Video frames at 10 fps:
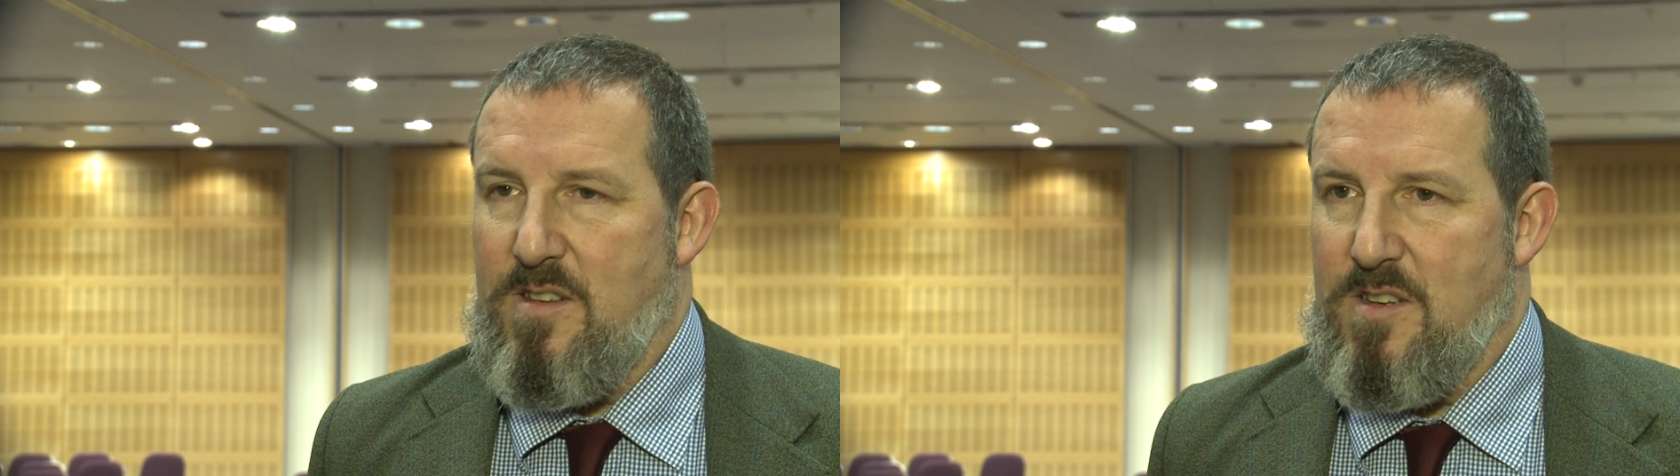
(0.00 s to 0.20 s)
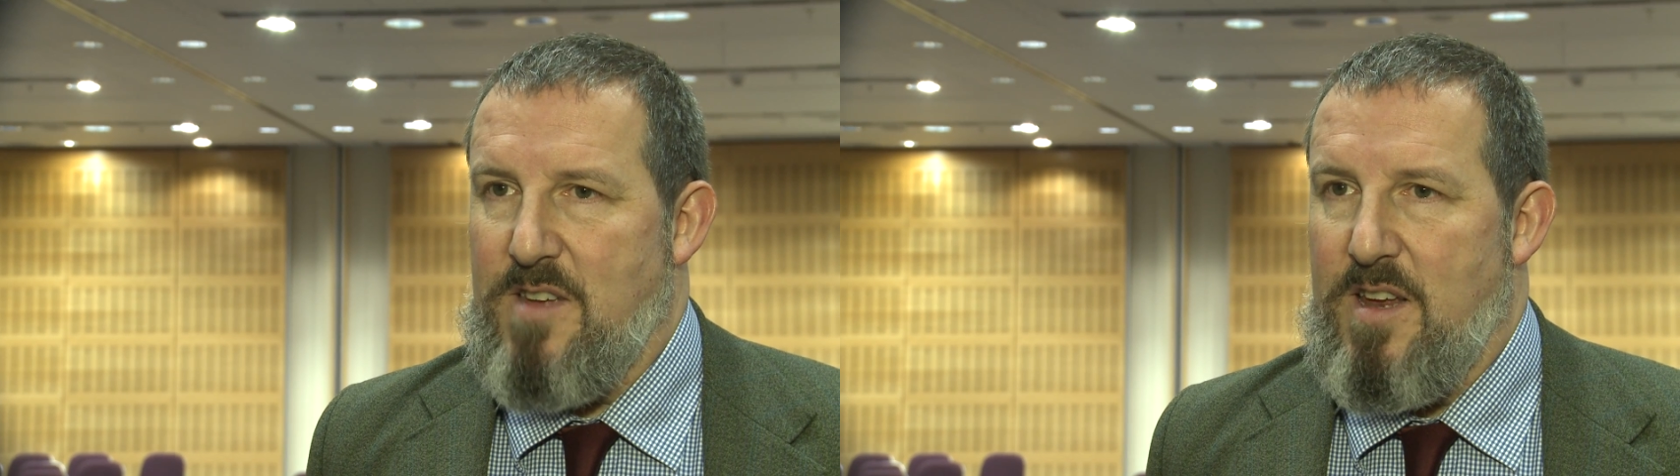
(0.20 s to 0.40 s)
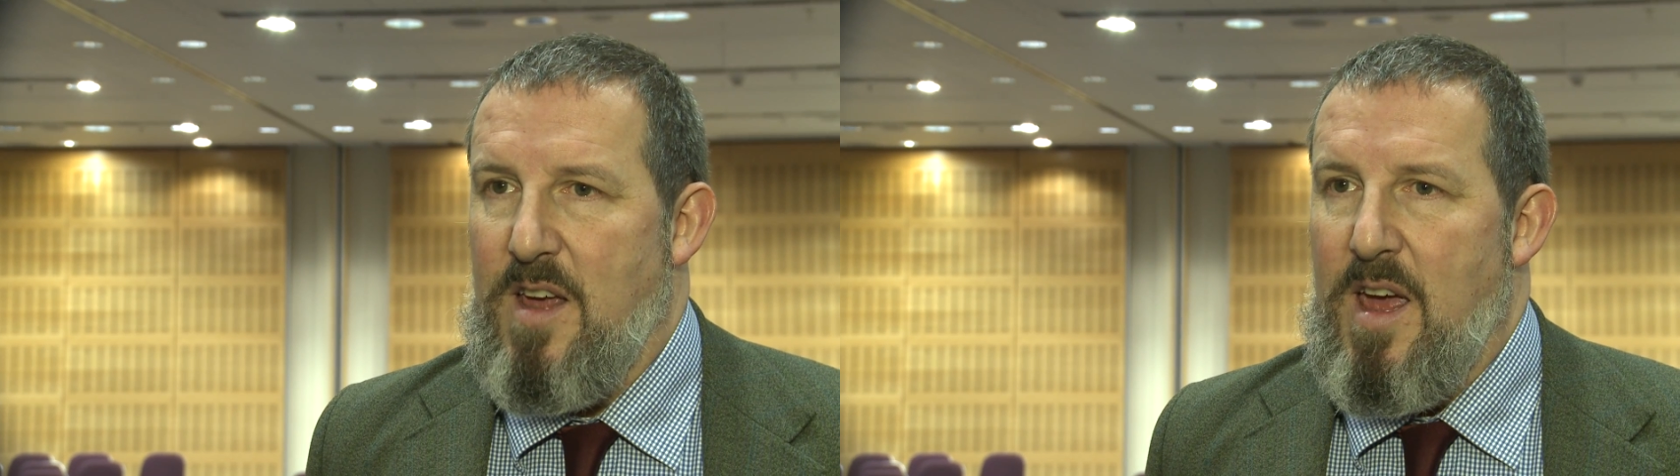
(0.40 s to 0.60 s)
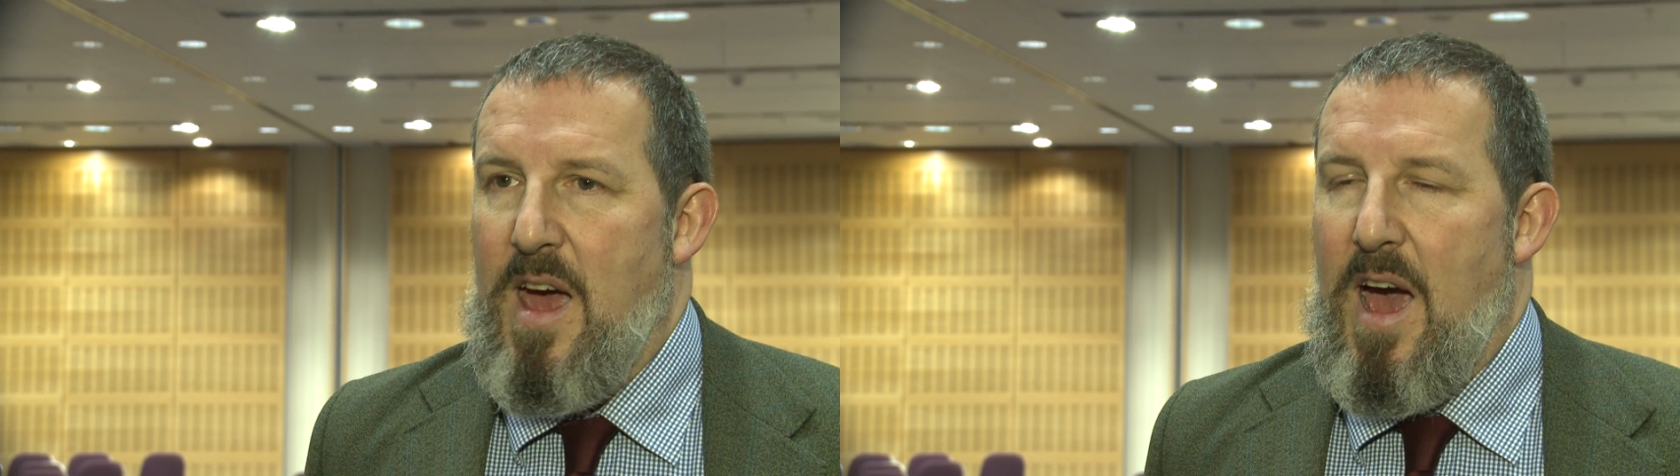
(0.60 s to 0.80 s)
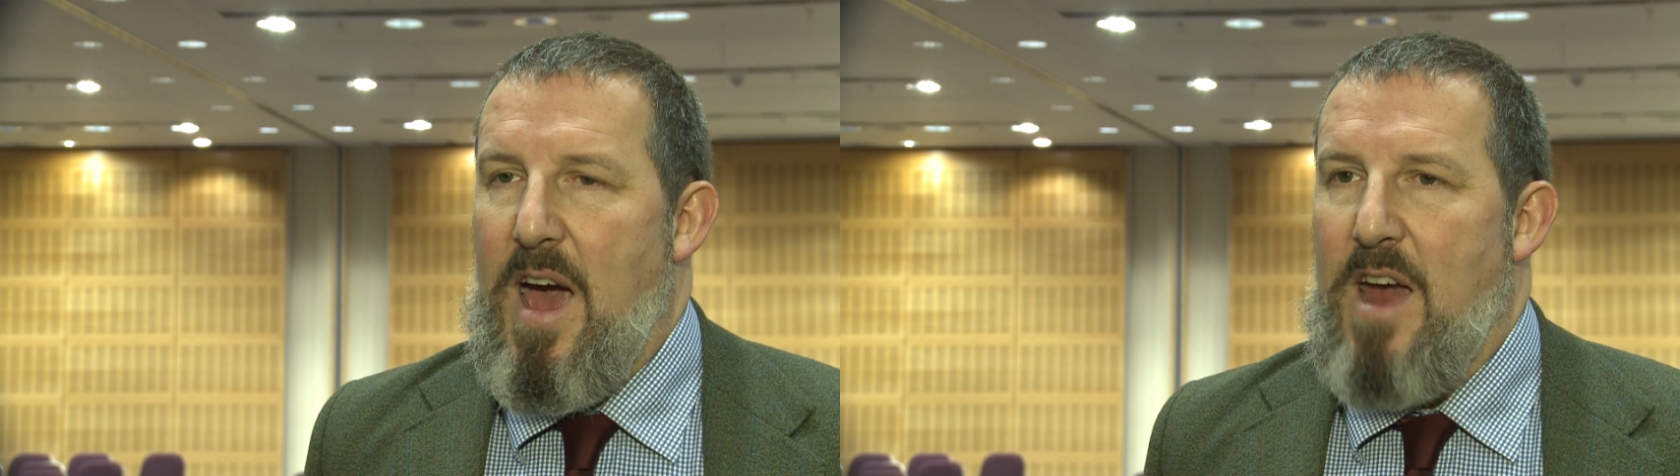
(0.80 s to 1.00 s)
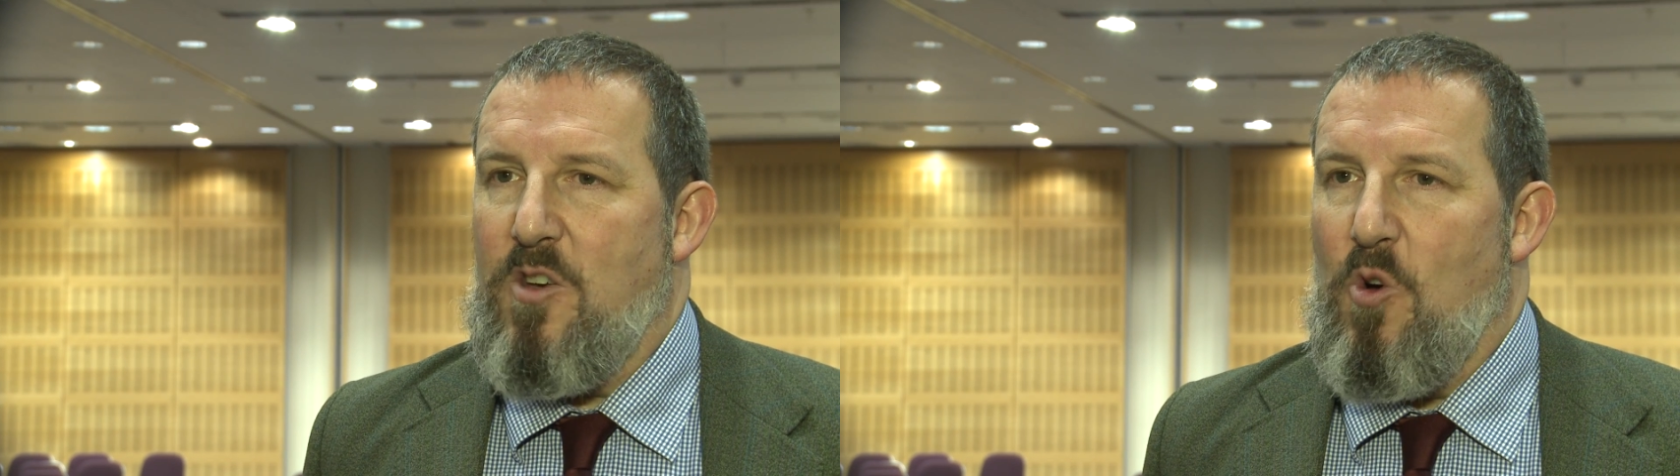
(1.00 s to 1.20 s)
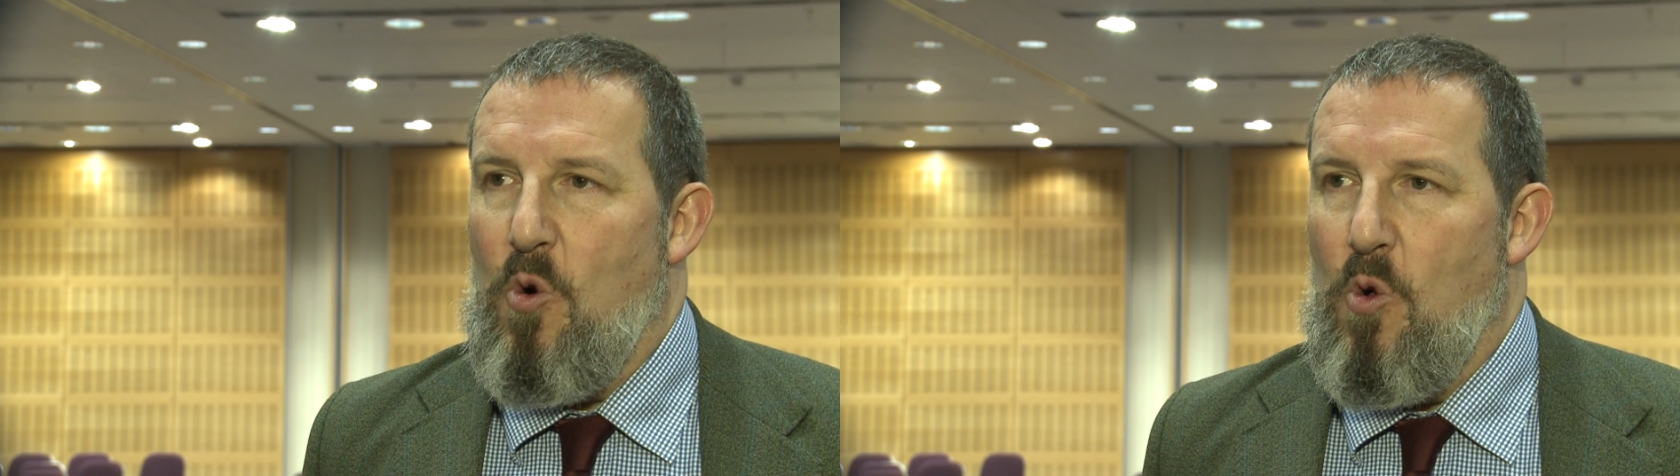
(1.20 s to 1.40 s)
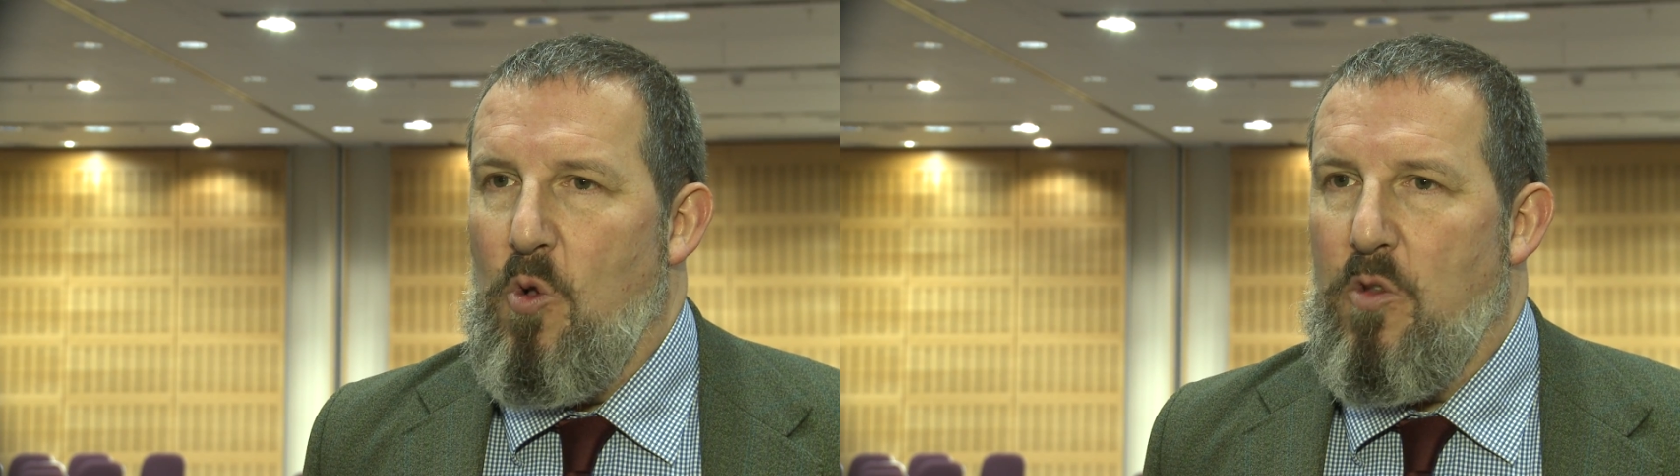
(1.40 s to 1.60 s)
as I said, and
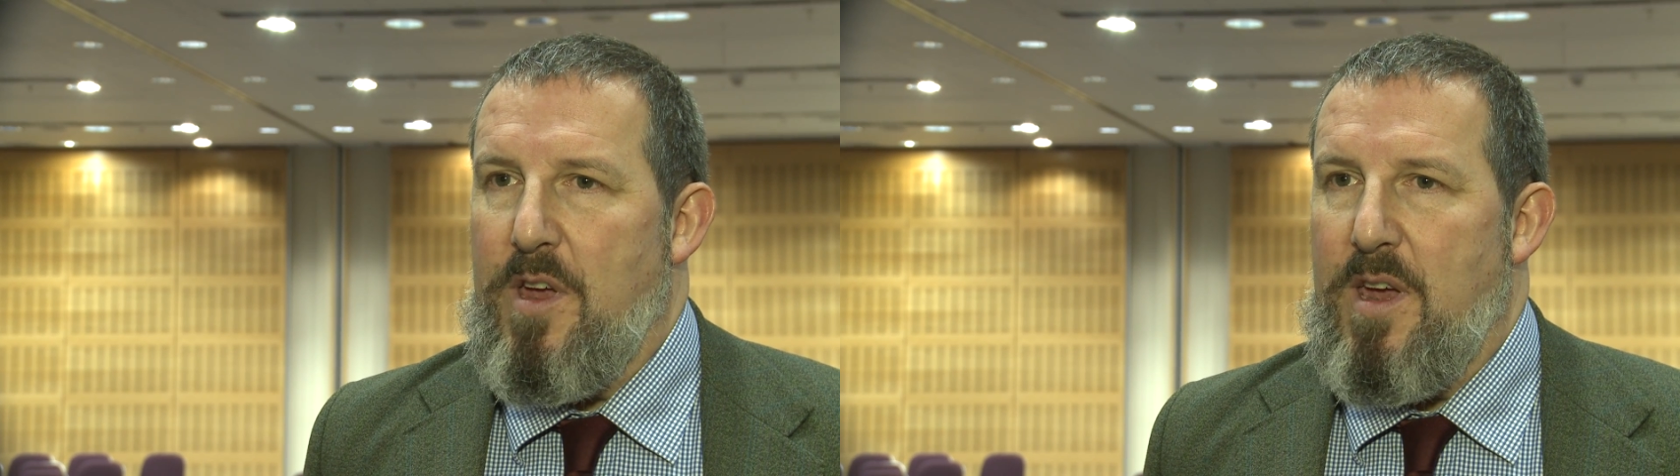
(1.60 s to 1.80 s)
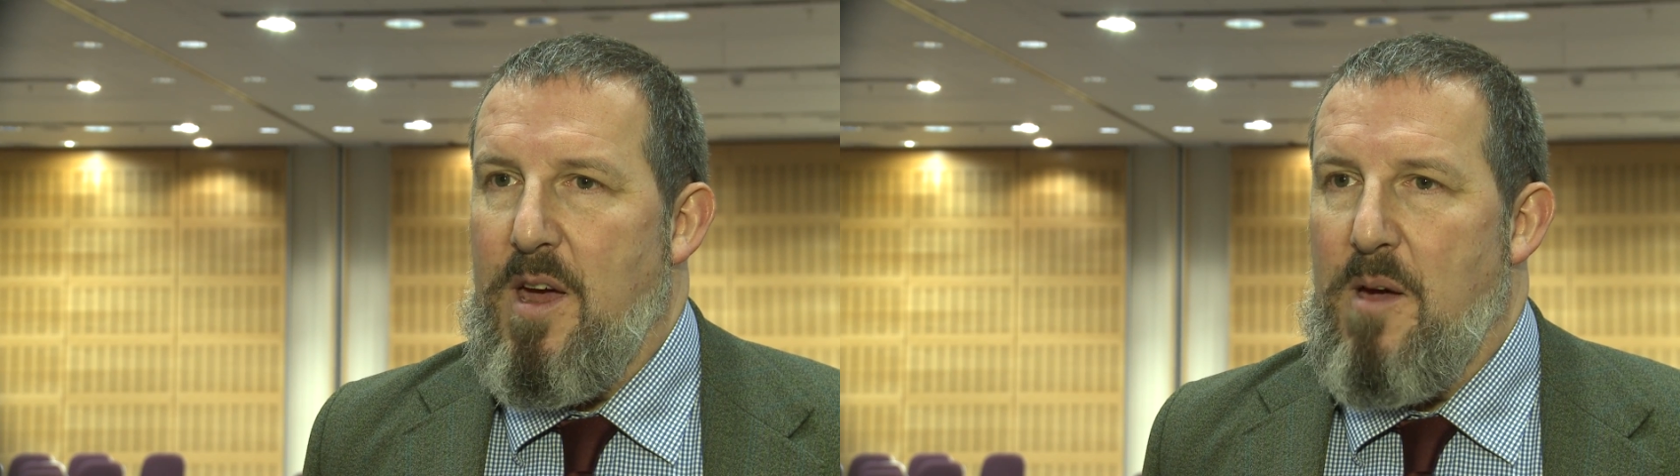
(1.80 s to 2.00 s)
all the